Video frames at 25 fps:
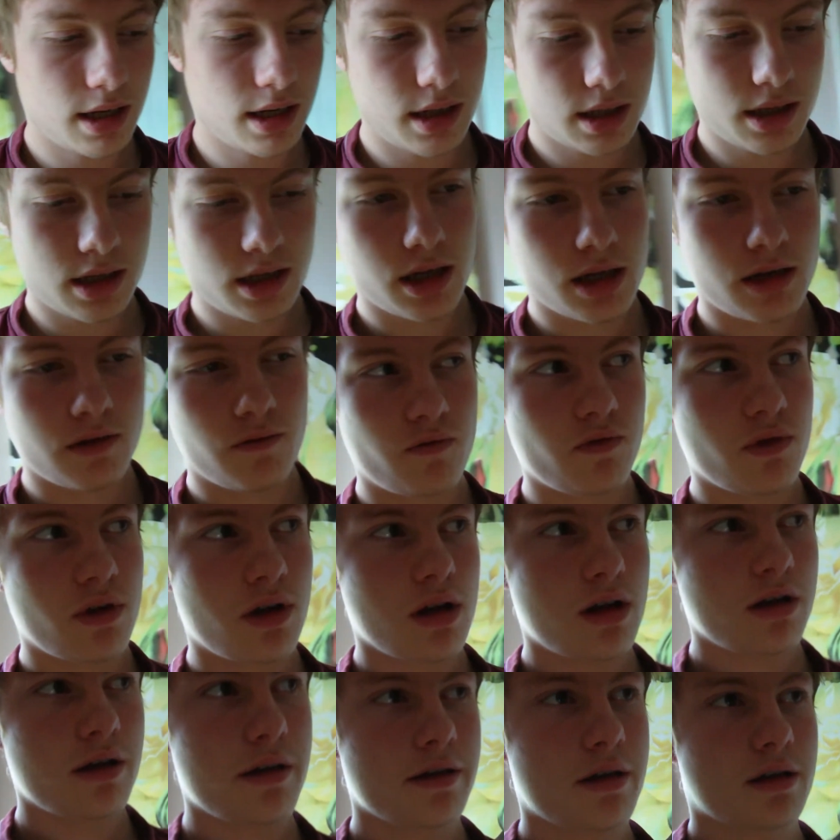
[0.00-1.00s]
making a
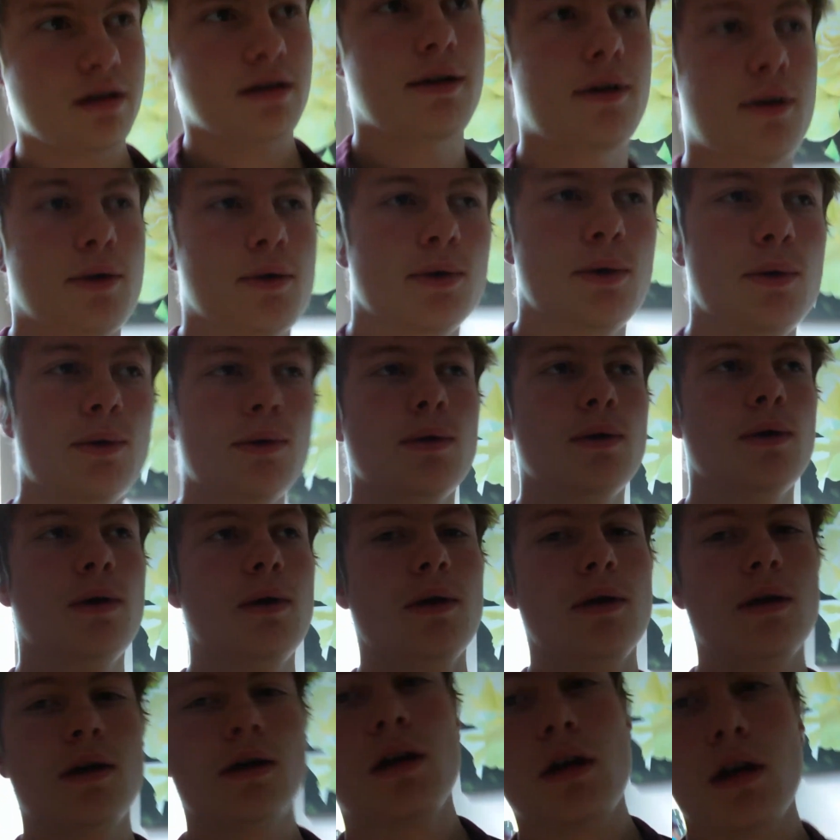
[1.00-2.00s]
video.
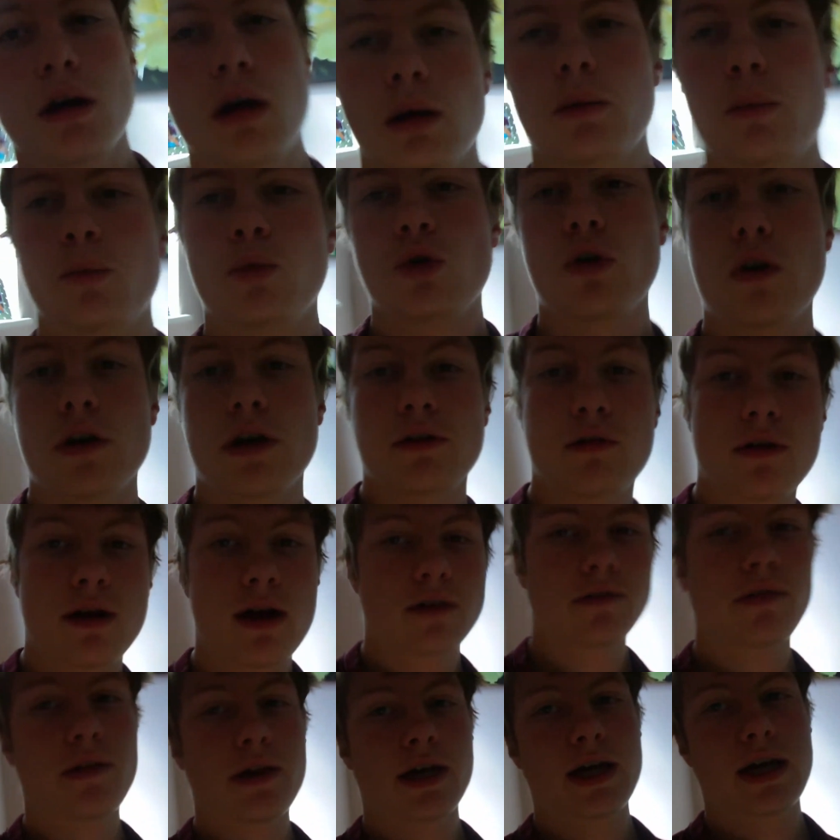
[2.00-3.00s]
I'm walking
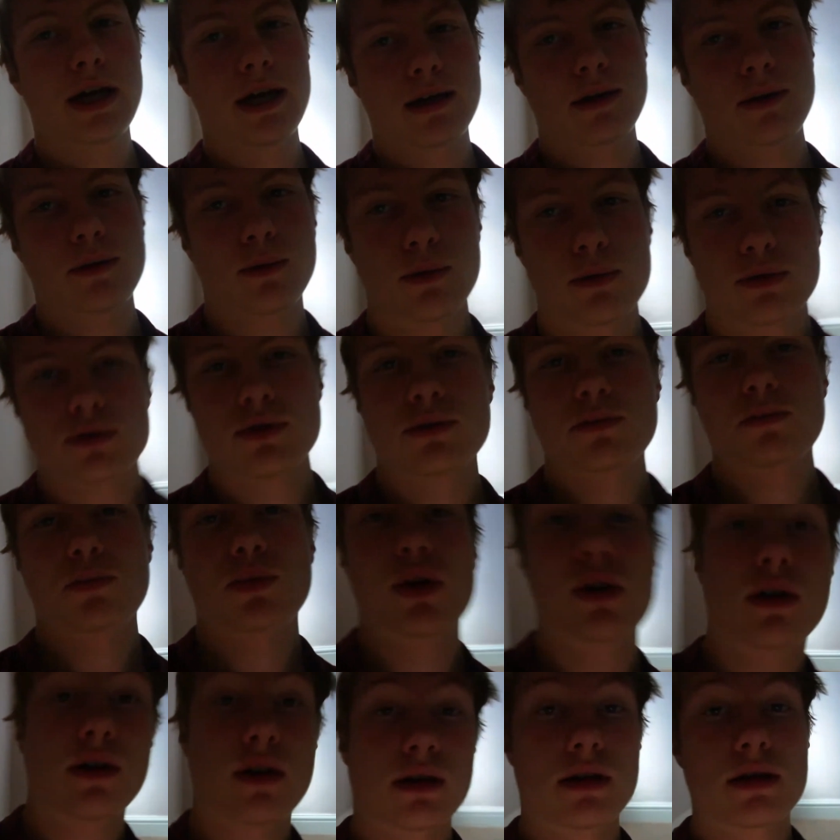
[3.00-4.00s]
around the house
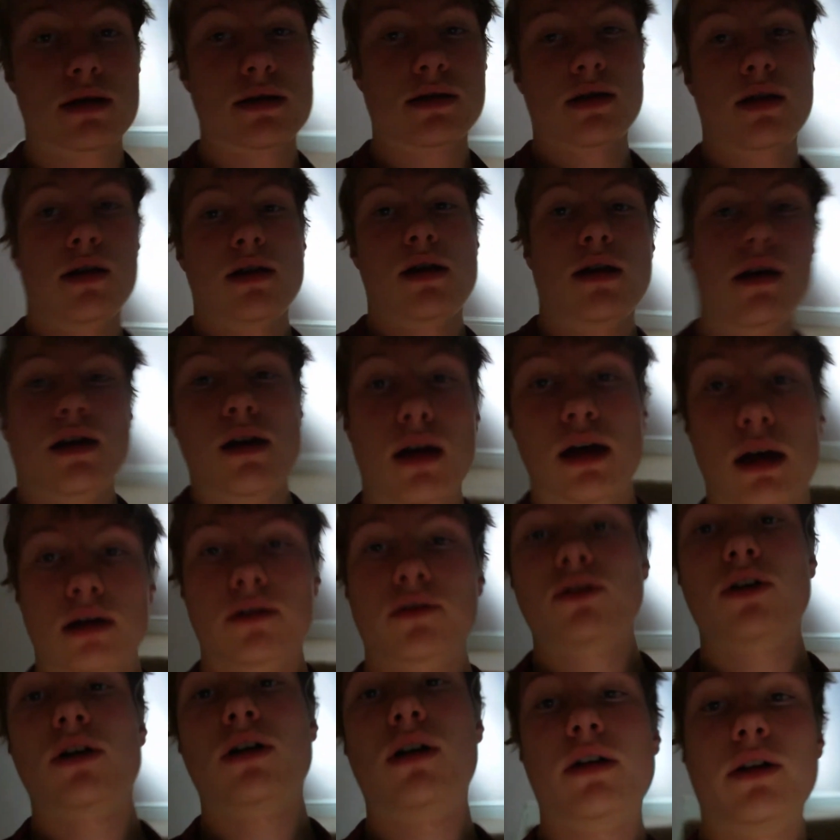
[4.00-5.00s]
because
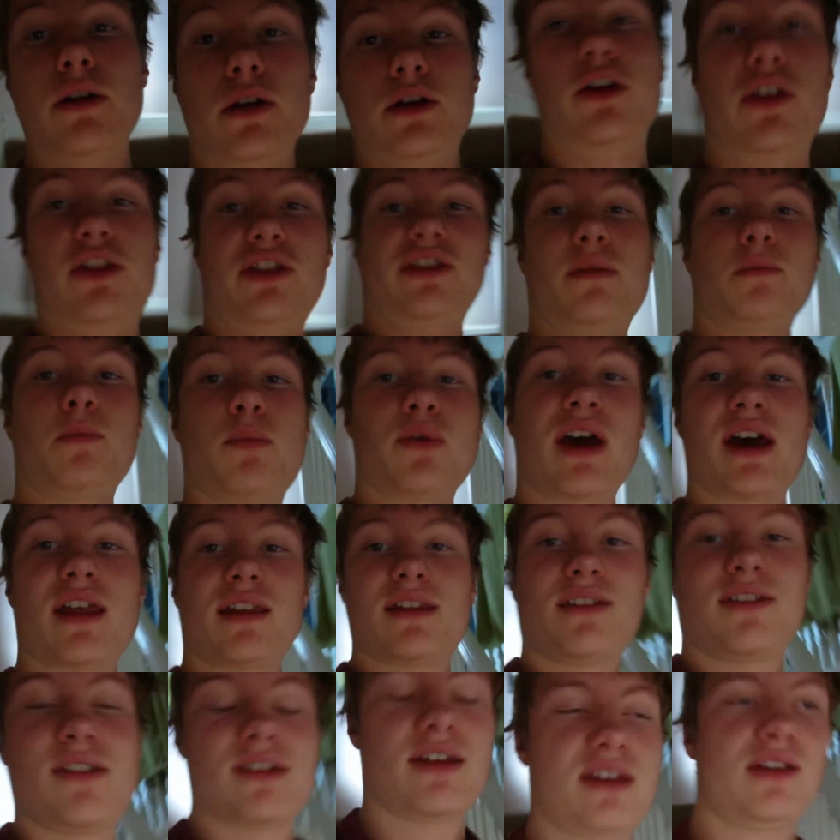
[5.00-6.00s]
I've got nothing
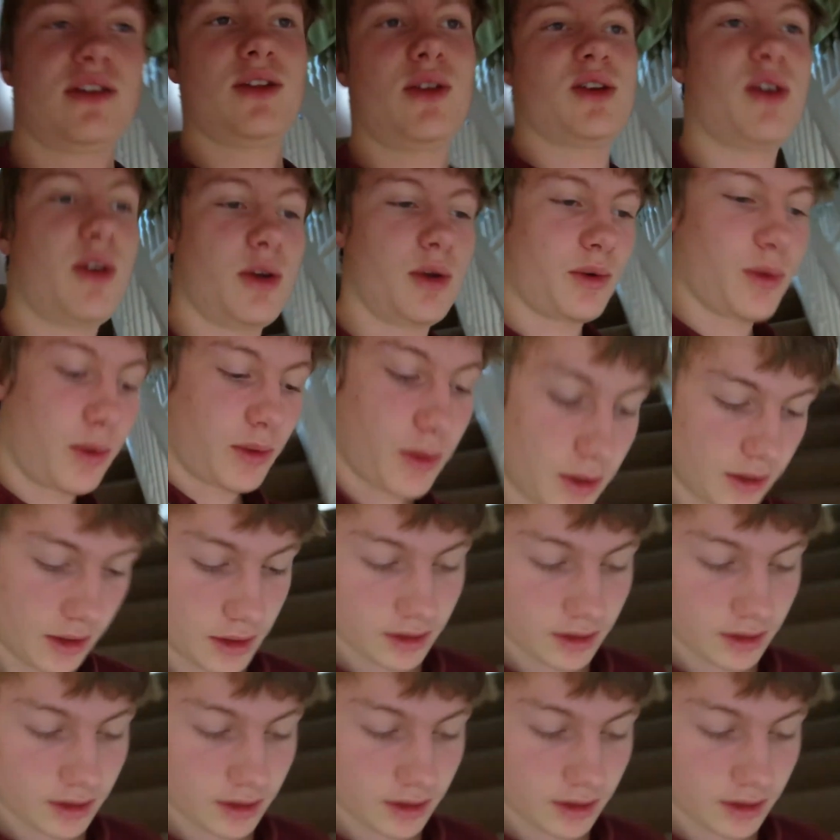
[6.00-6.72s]
better to do.